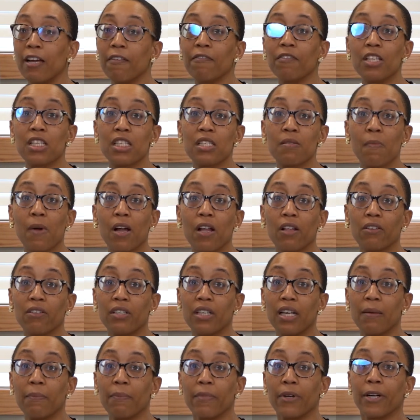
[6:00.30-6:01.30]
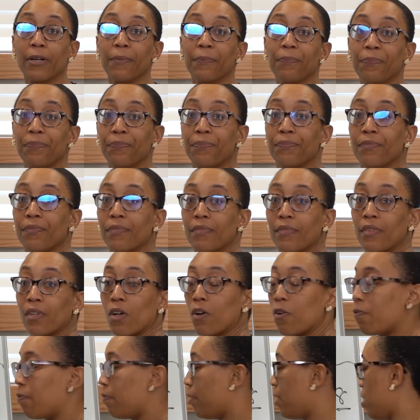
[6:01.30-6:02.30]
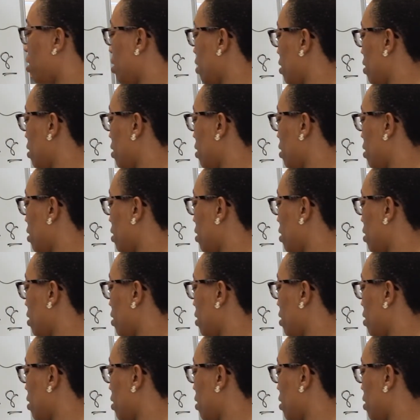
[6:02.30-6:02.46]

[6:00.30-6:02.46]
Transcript: of the smaller number. Hopefully you